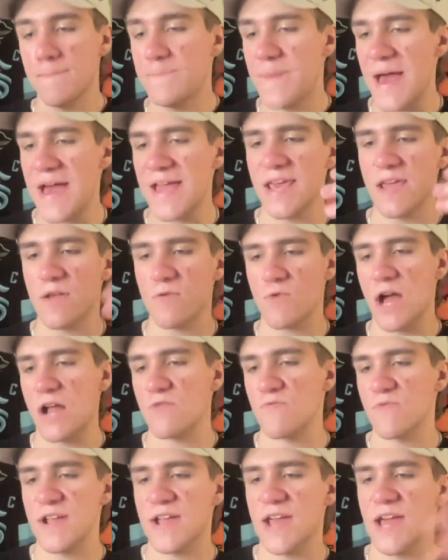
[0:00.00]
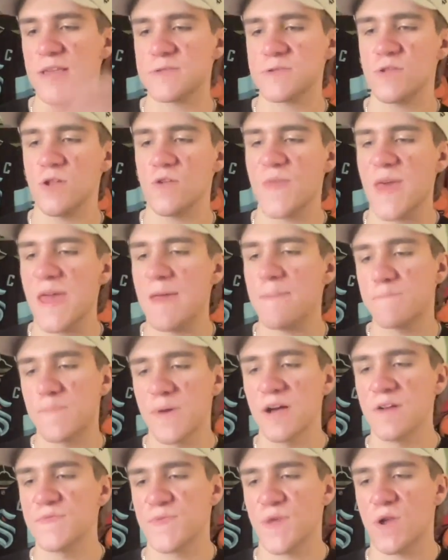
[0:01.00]
Bennett, Rodriguez. You know, they
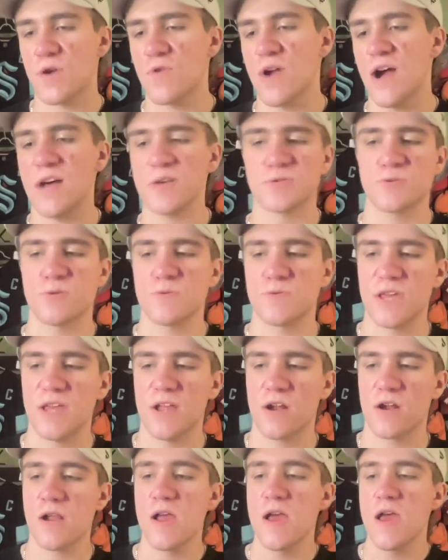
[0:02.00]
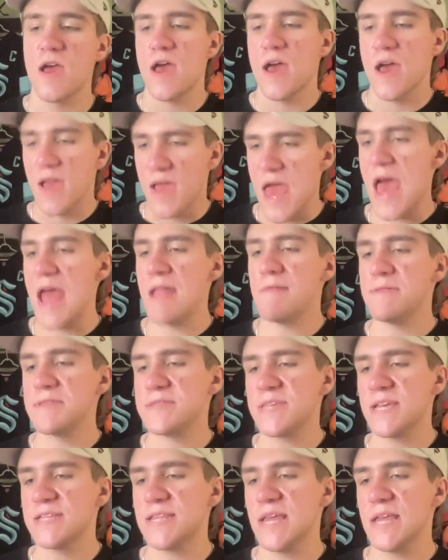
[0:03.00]
built their roster here.
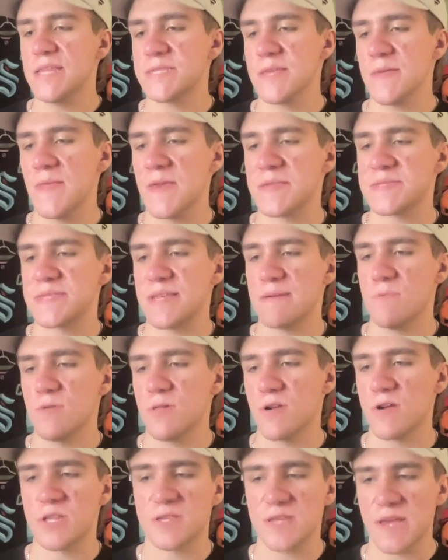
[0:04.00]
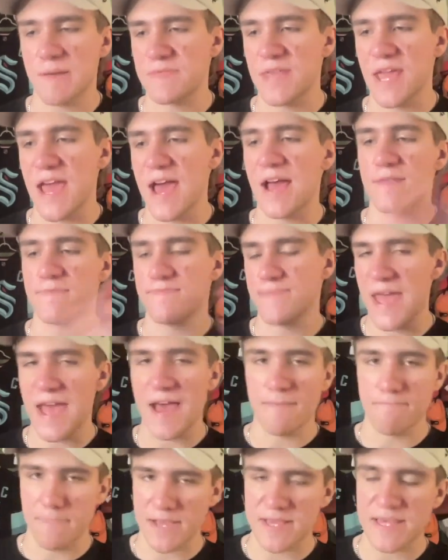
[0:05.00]
Edmonton did something similar, except they had
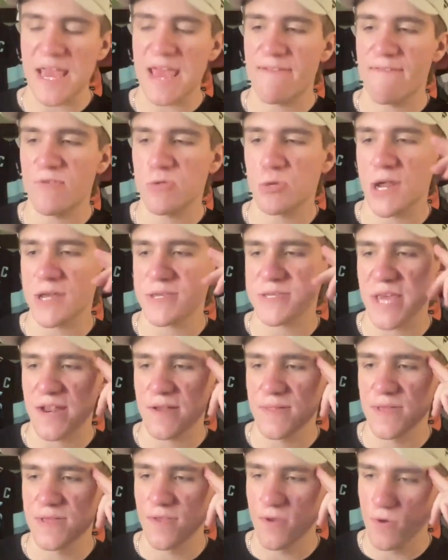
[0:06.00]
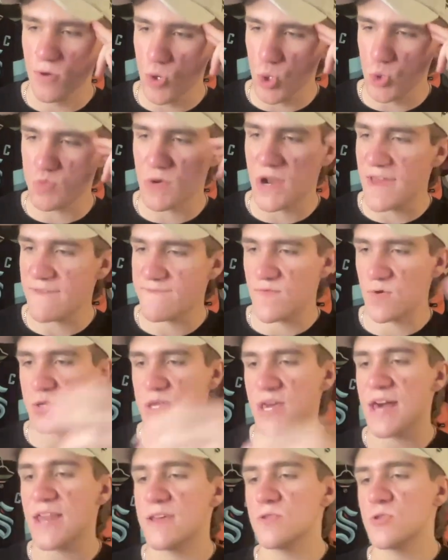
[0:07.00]
McDavid, Draisaitl, and Nuge when I first
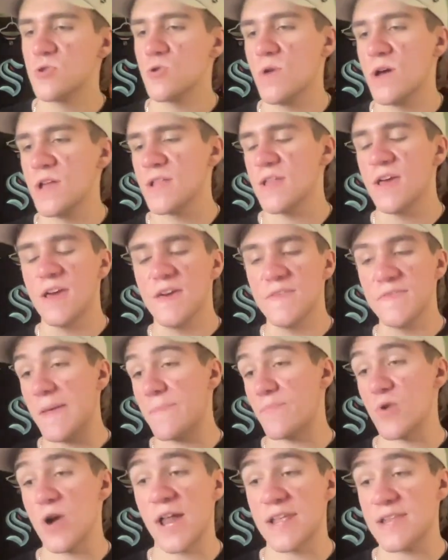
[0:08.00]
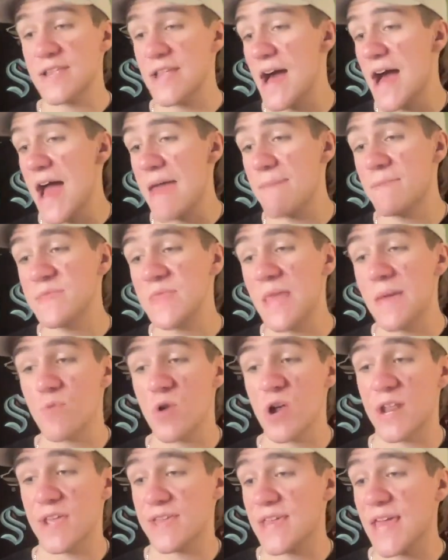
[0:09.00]
got into it. They brought in Hyman. They
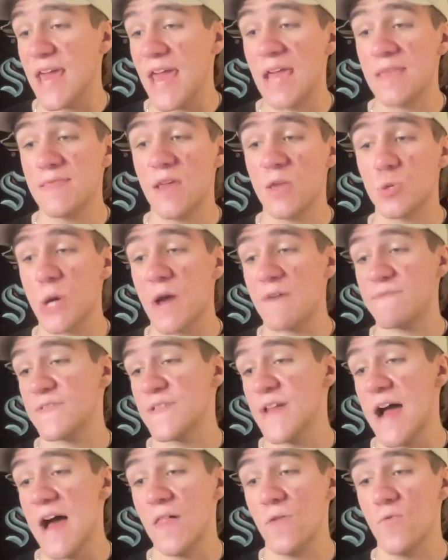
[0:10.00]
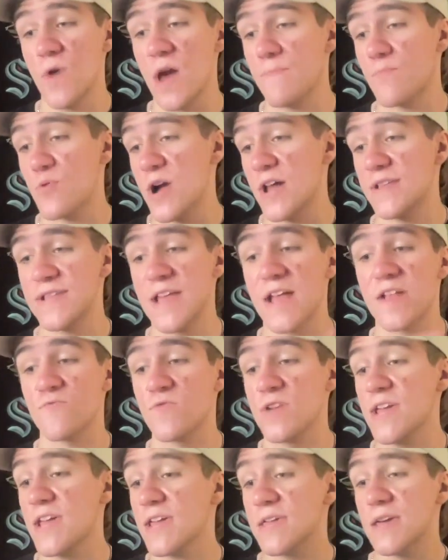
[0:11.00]
brought in Kane. They drafted Holloway. Brought in
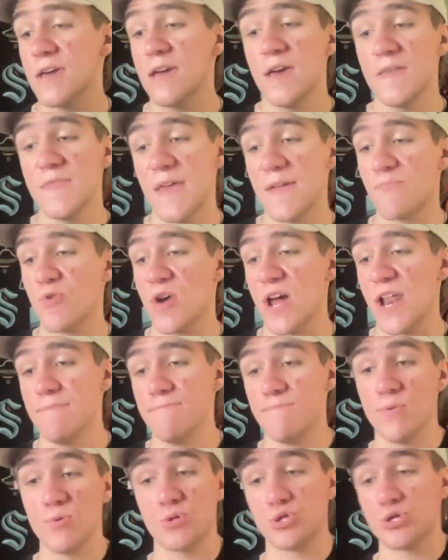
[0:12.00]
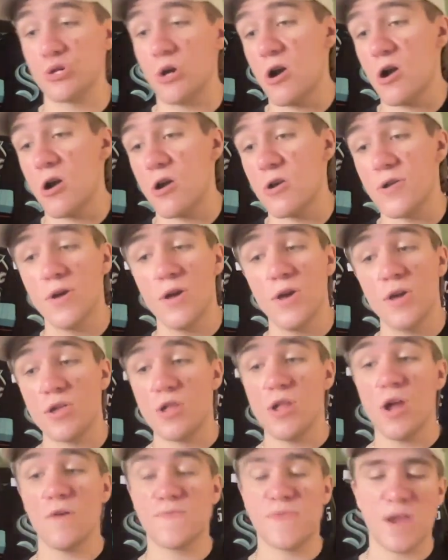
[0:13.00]
Henrique. They brought in Bouchard. You
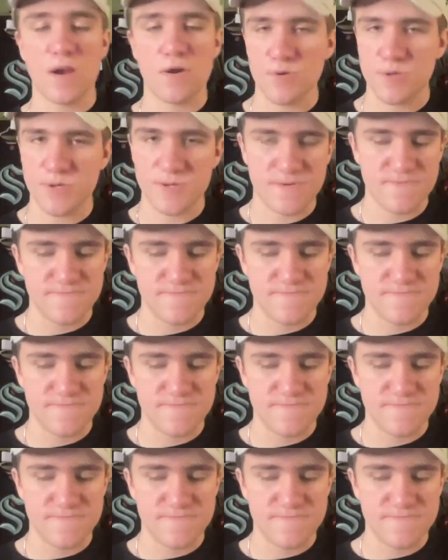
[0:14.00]
know,